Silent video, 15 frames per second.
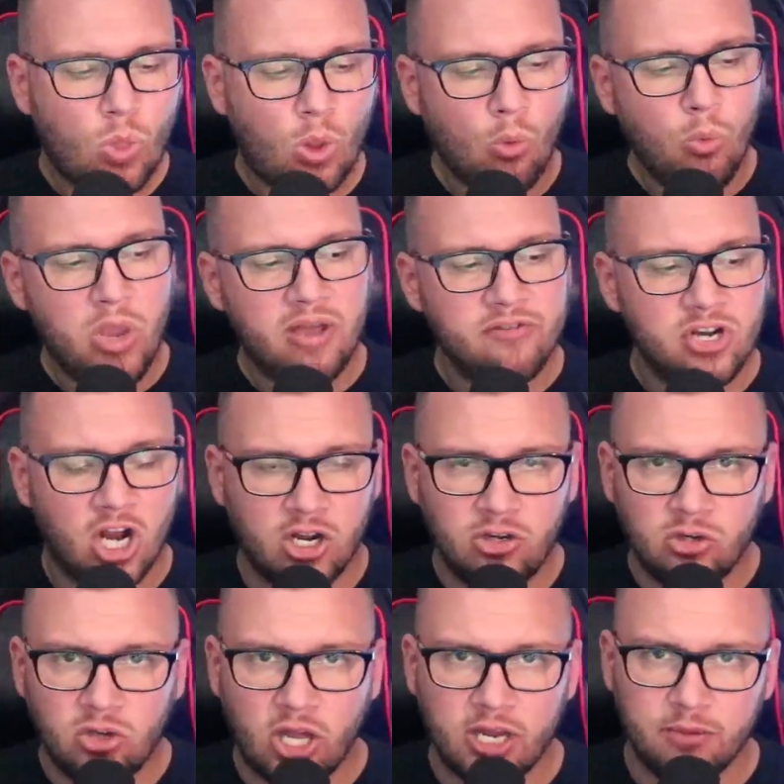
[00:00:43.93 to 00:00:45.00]
we have an
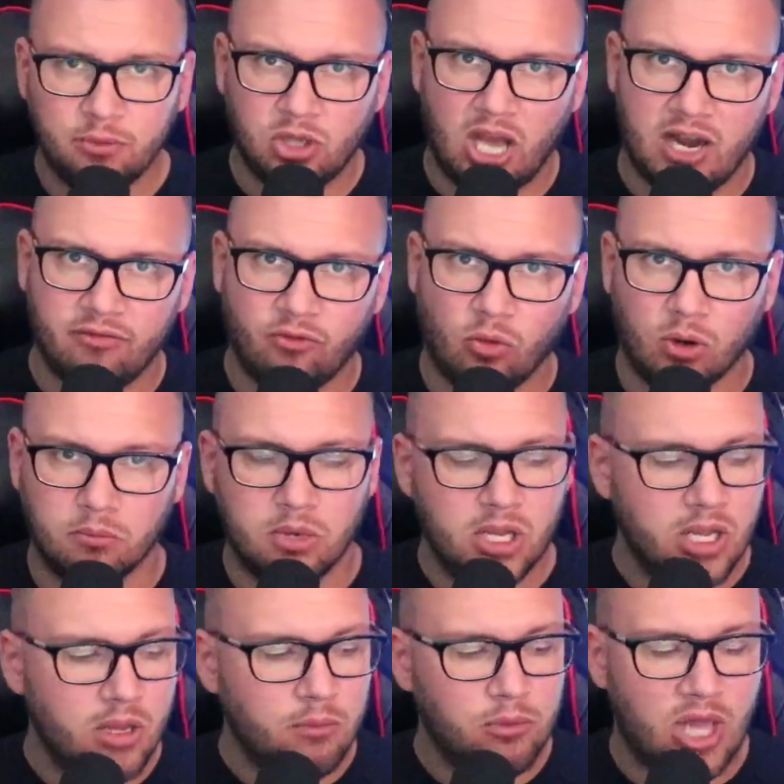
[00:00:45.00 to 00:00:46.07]
underlying platform.
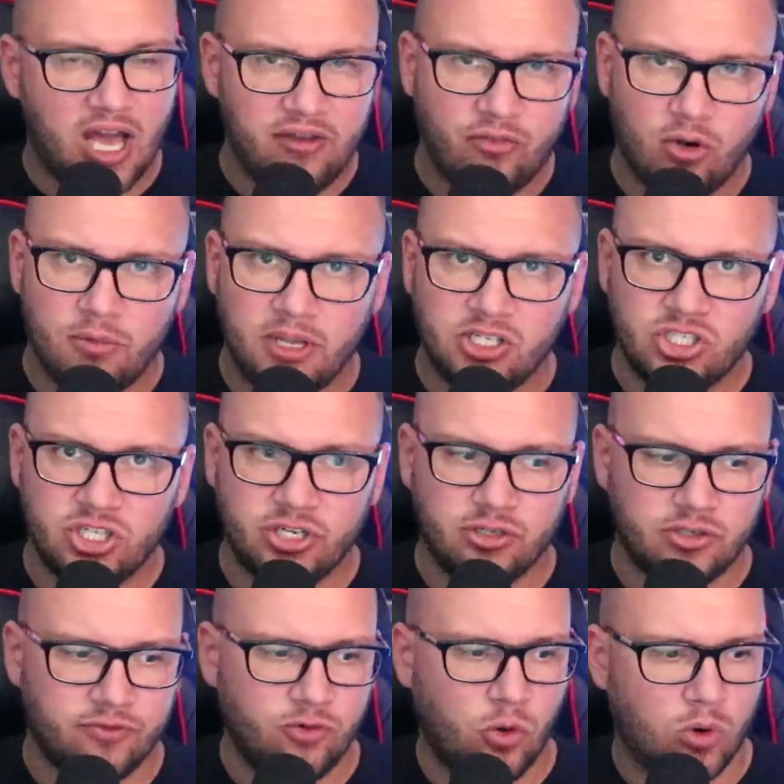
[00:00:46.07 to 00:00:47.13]
Platform engineers,
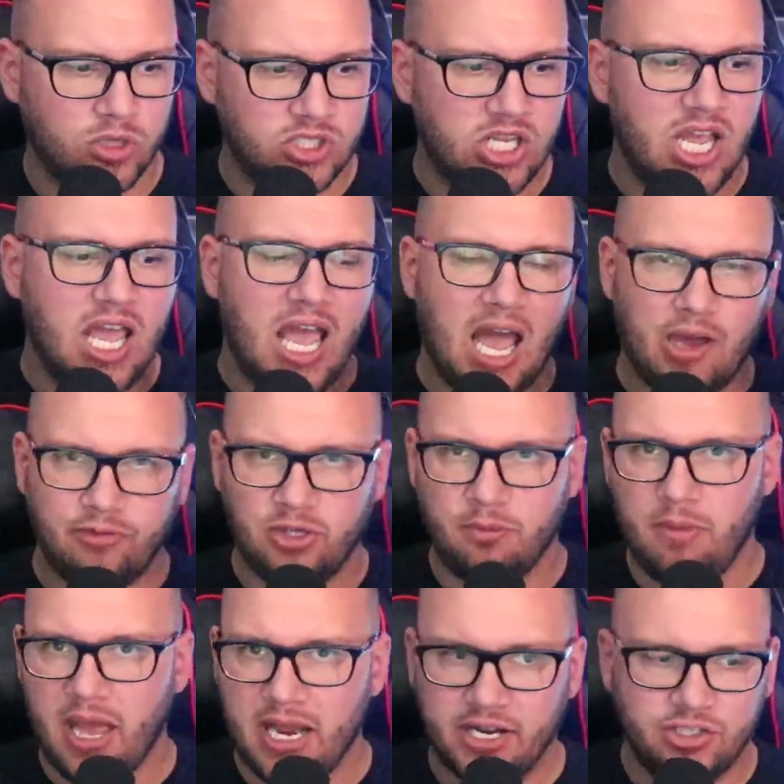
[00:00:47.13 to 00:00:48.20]
of course, have to
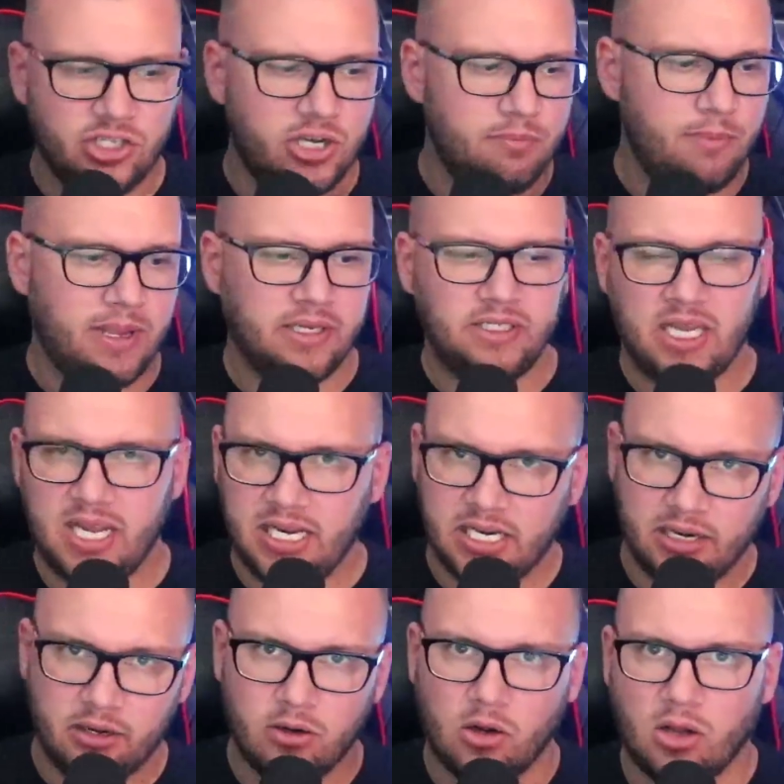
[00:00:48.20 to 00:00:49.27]
manage it and maintain it
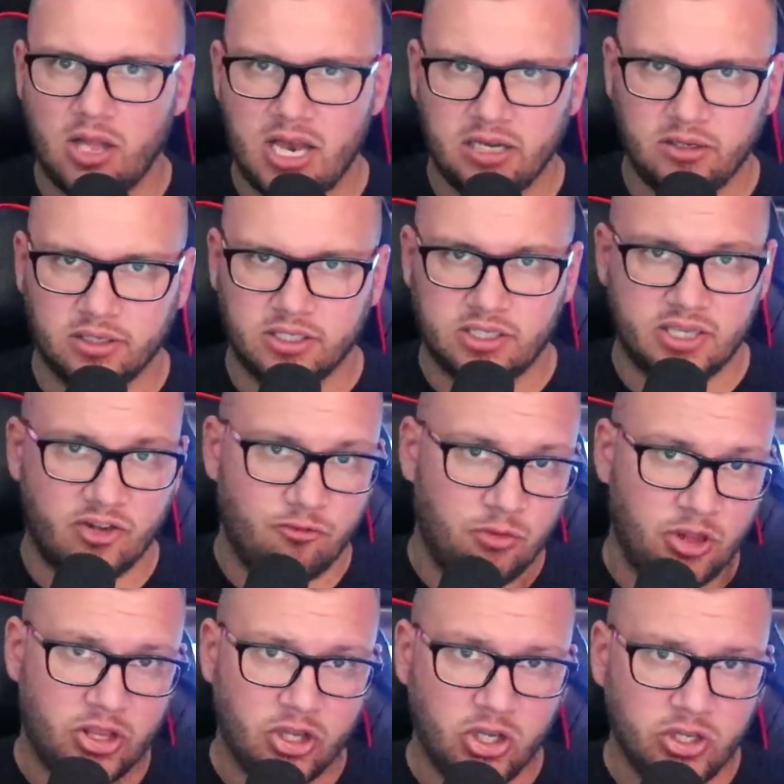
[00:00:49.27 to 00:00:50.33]
and all that good stuff.
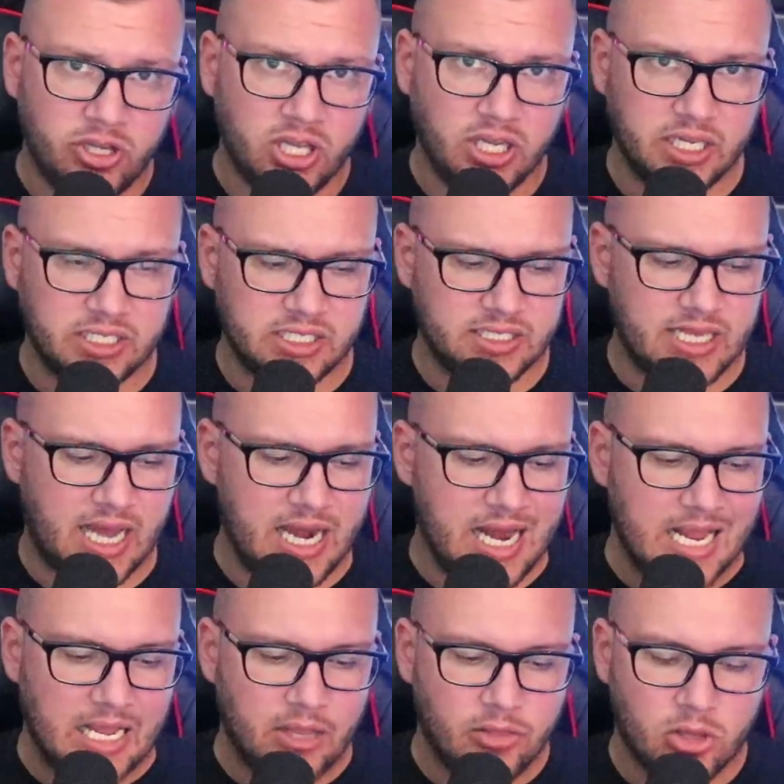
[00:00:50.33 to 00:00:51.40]
But the good thing is, is that
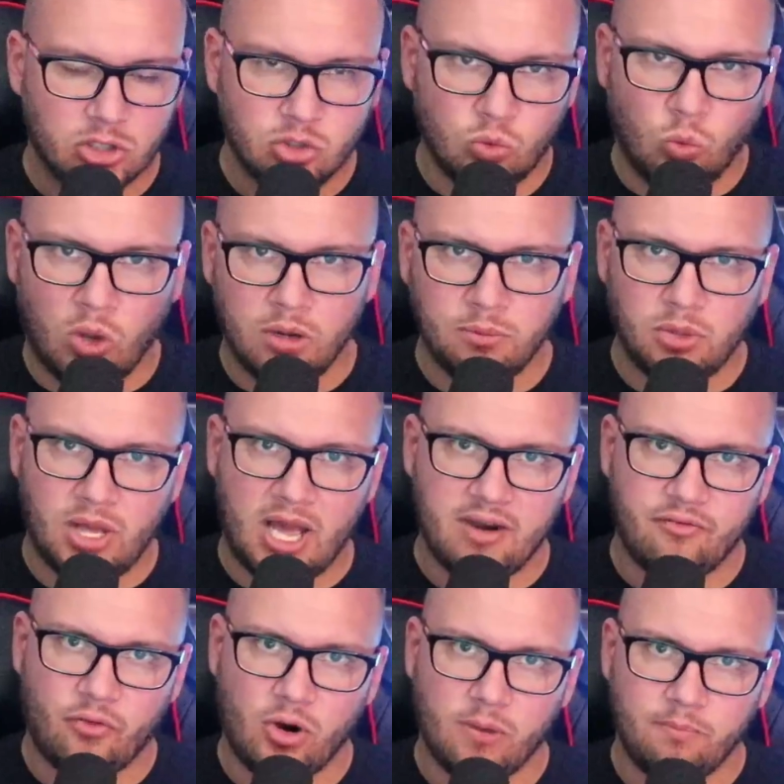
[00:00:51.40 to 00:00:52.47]
there's one
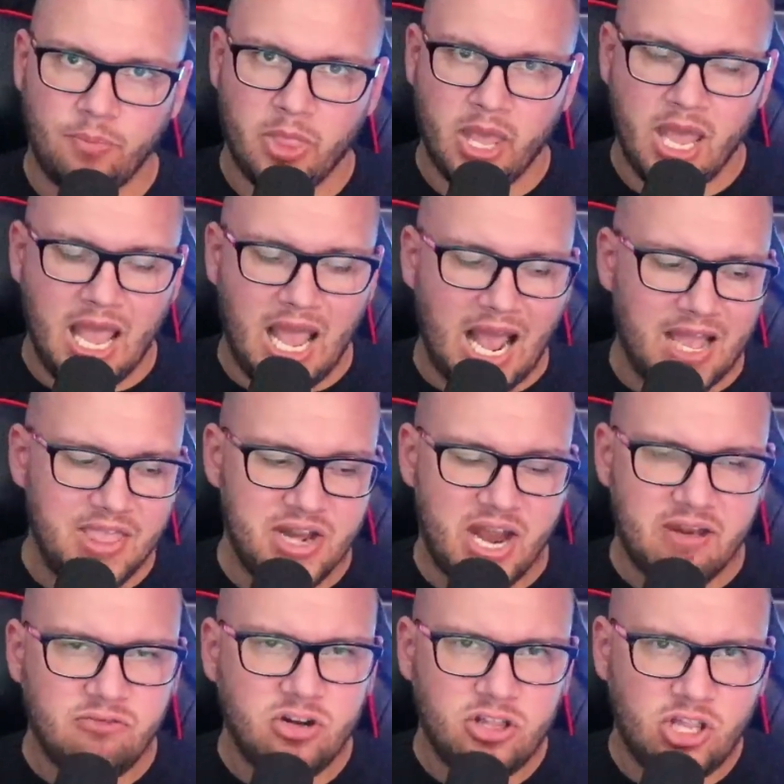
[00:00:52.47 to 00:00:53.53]
platform. And then
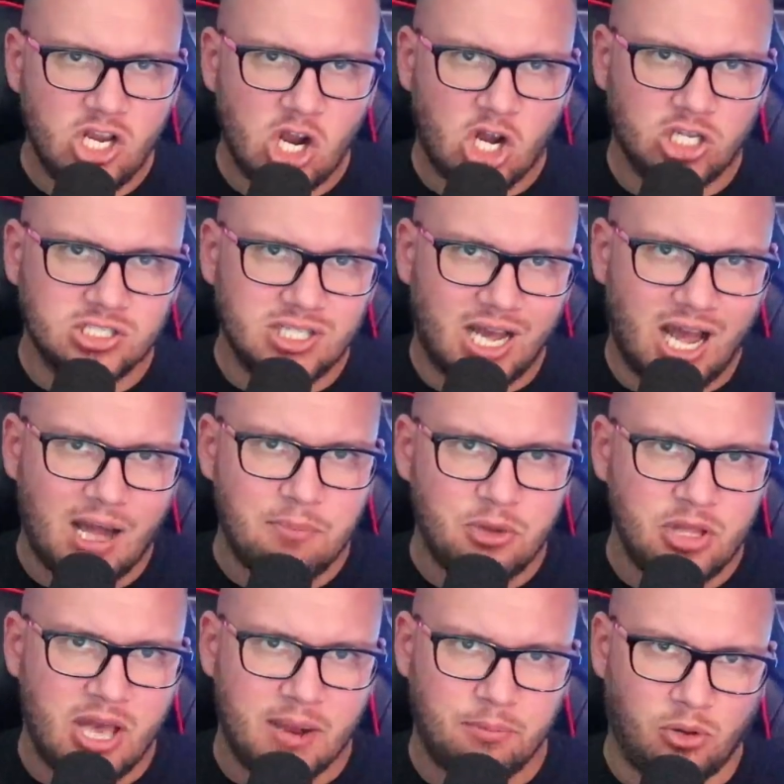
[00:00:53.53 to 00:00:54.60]
everything on top of
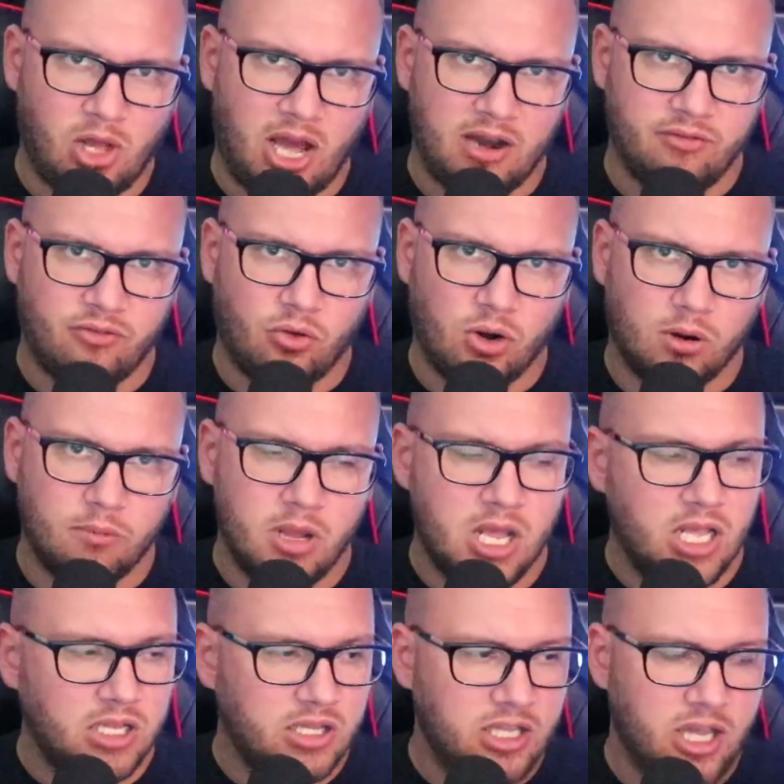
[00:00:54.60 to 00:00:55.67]
that platform,
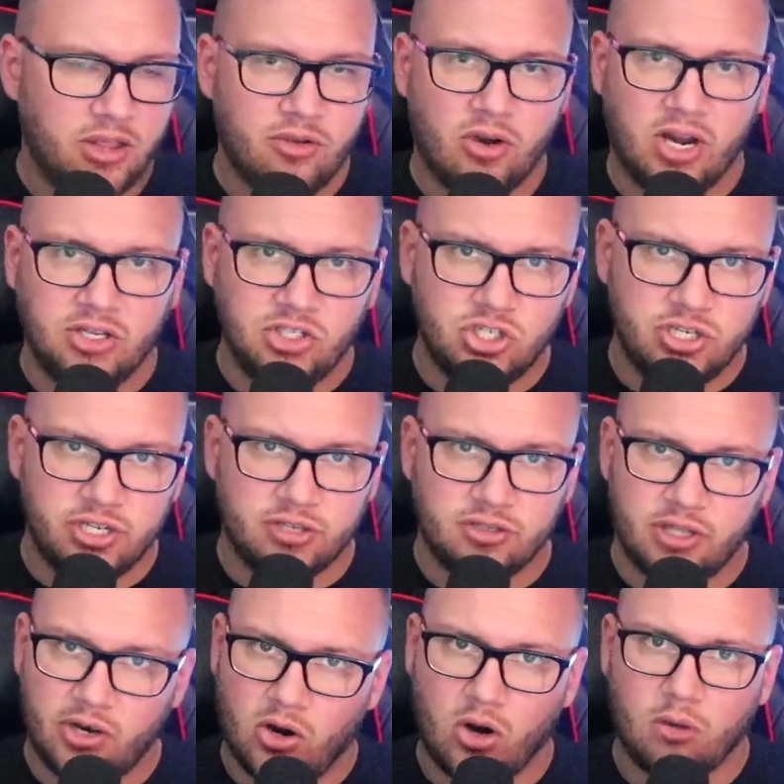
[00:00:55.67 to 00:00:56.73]
the other engineers
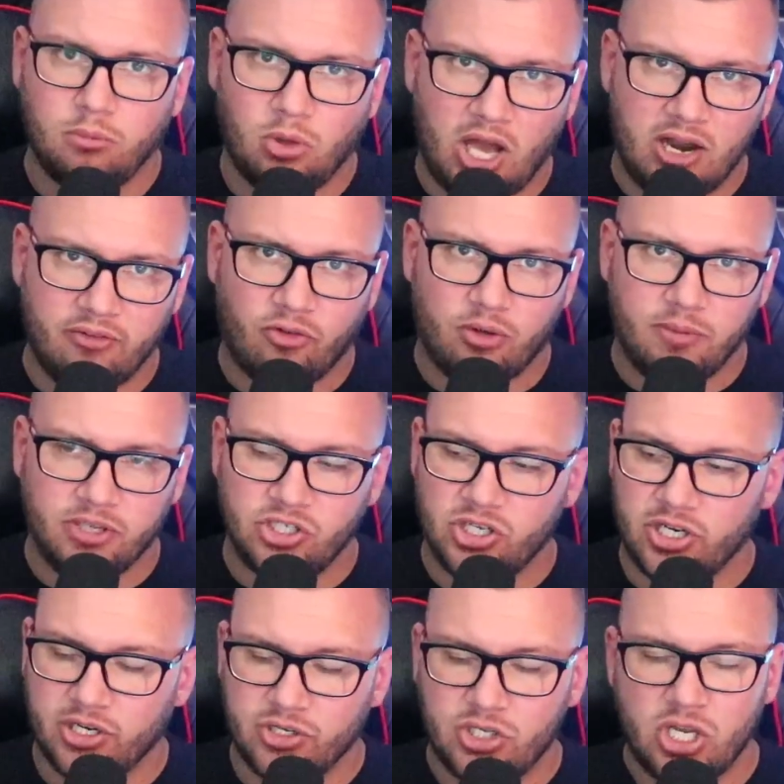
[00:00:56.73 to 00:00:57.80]
that aren't platform
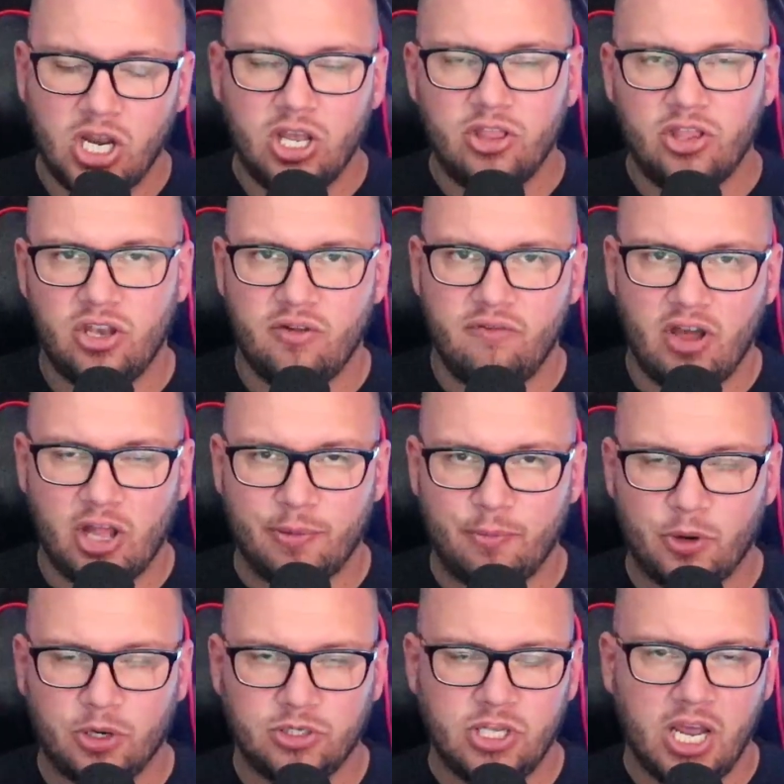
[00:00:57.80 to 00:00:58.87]
engineers, the
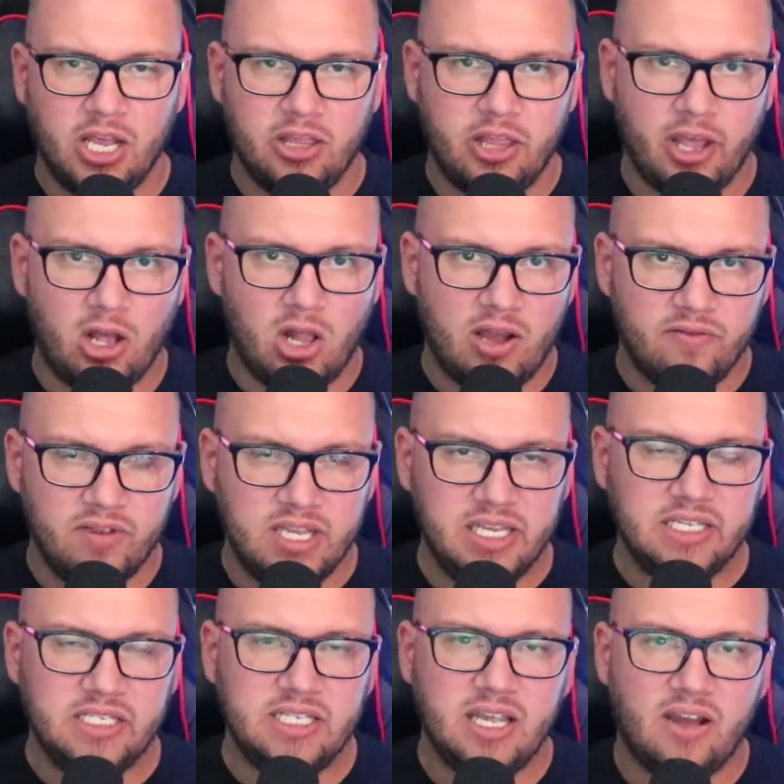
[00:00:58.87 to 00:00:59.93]
developers, they all have
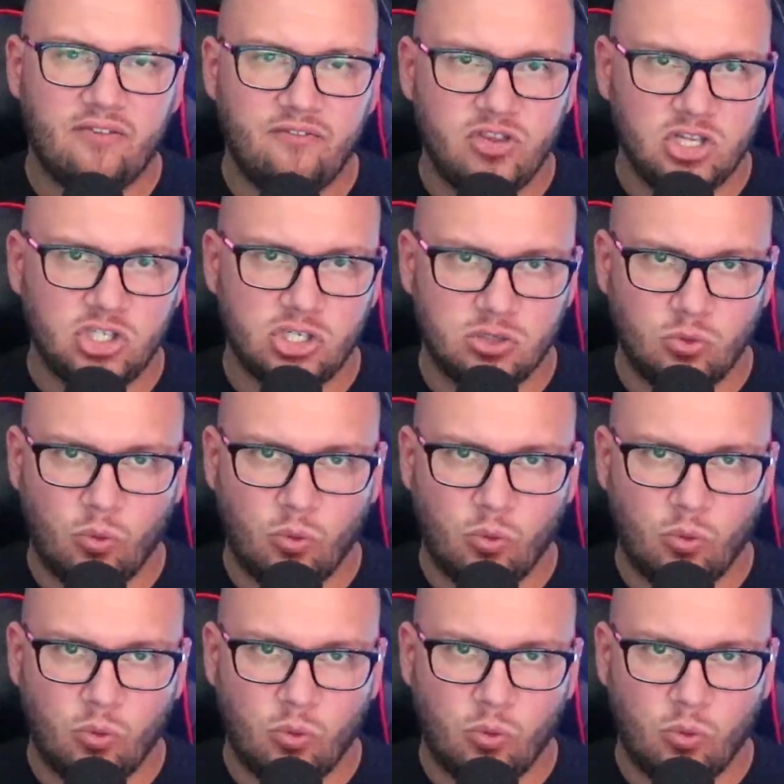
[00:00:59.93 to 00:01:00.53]
easy, efficient